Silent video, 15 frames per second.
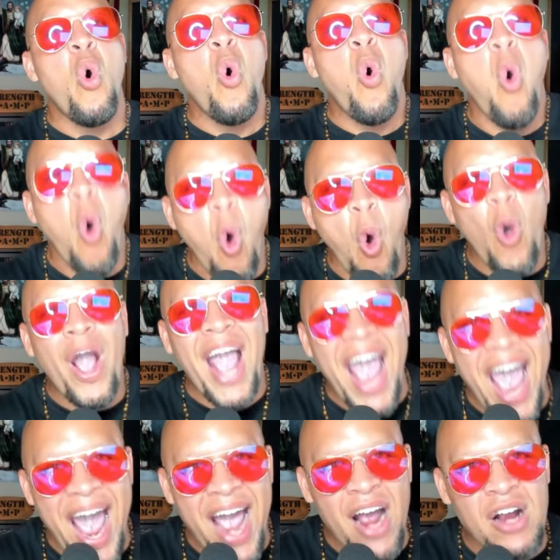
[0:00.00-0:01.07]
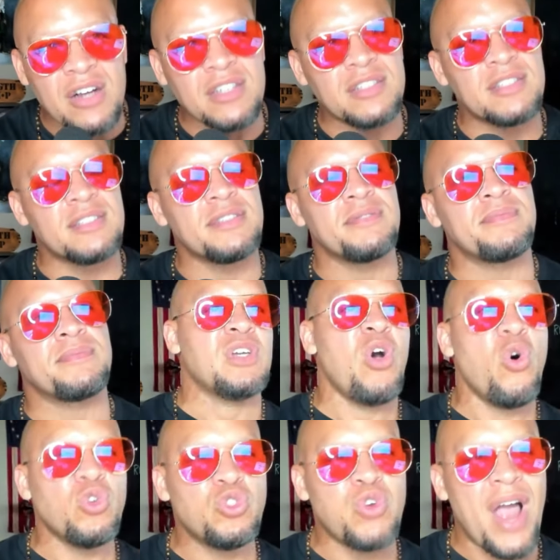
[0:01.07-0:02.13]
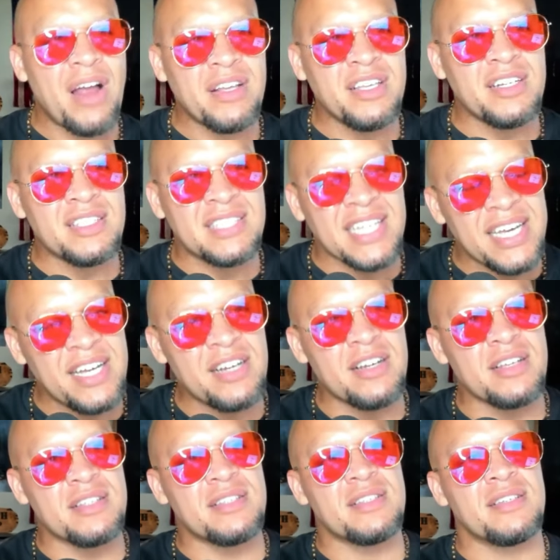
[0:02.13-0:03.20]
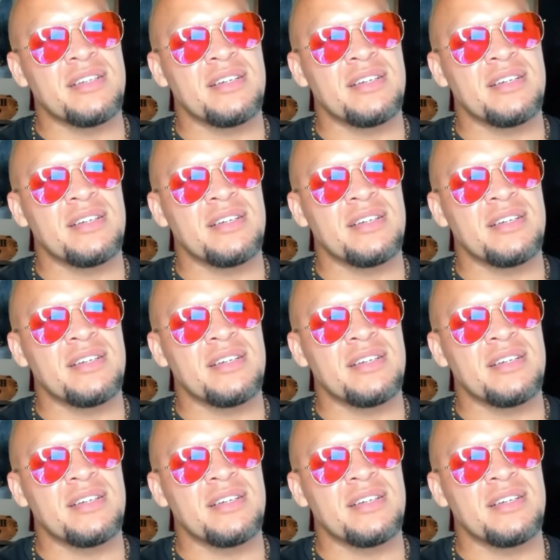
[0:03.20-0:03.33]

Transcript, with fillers: Who cares? Go drown in your tears.